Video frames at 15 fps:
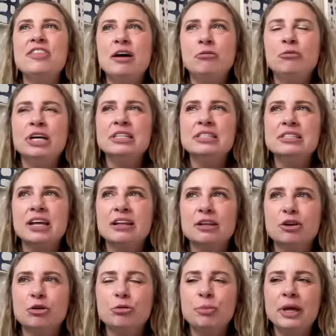that was a
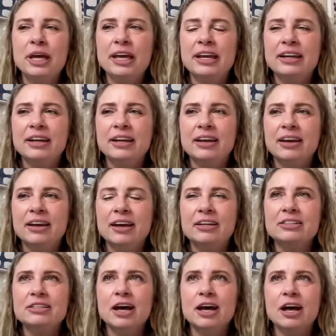little bit
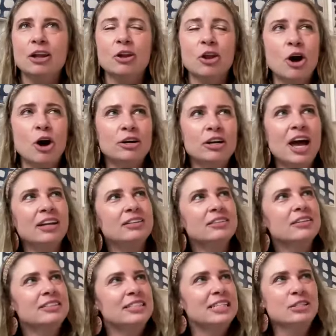alarm, not
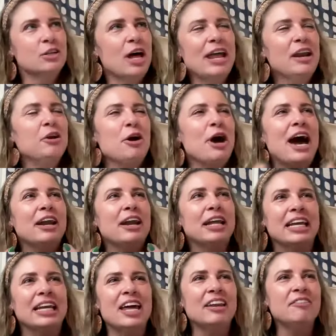dis, I don't know how to,
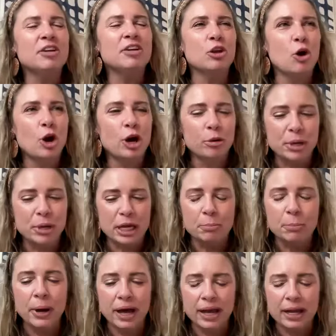like, not even alarming,
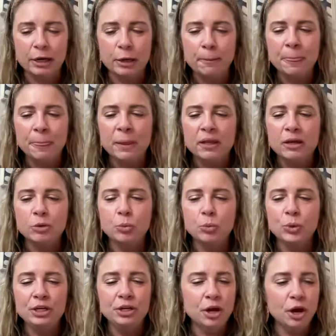but
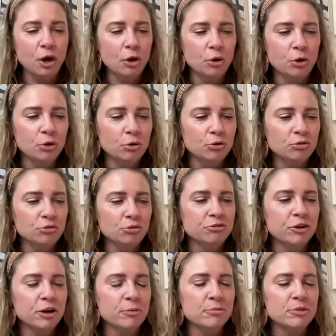we know
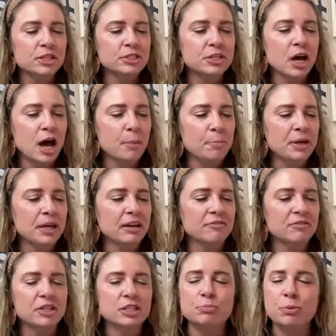from the topic
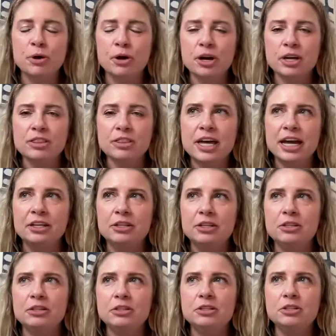of this book that
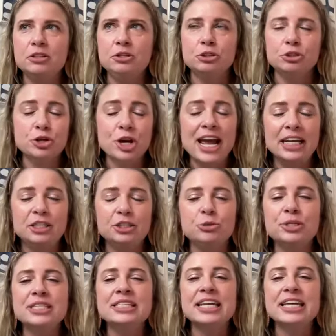you're trying to
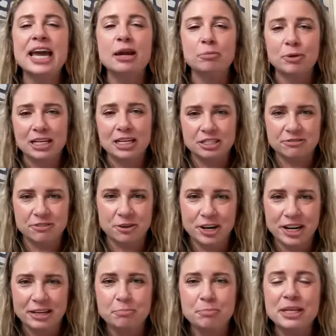escape
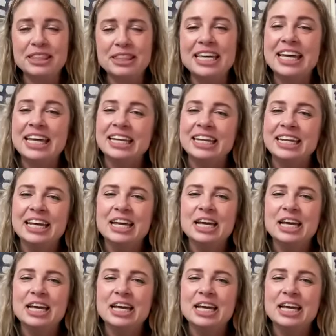Rastafari, but then